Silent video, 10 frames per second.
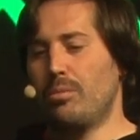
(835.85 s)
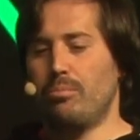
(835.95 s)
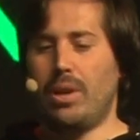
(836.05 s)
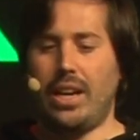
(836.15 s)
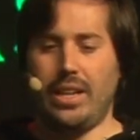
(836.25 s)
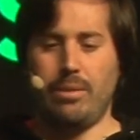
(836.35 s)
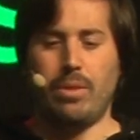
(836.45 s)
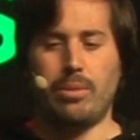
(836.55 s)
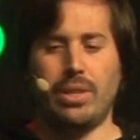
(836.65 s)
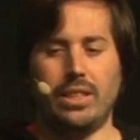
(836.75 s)
by
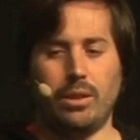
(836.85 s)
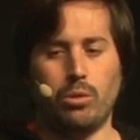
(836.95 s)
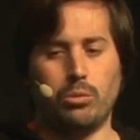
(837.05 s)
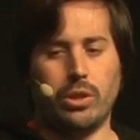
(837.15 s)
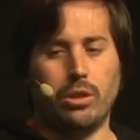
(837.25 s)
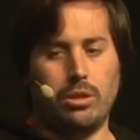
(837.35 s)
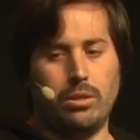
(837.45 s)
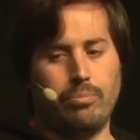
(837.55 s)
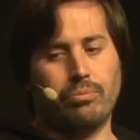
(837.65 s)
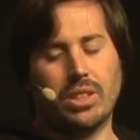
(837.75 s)
building what we call
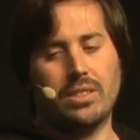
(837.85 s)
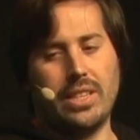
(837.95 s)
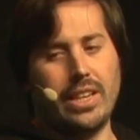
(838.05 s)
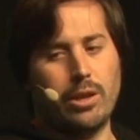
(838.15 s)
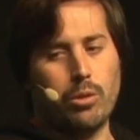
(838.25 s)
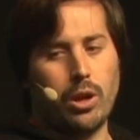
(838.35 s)
ZK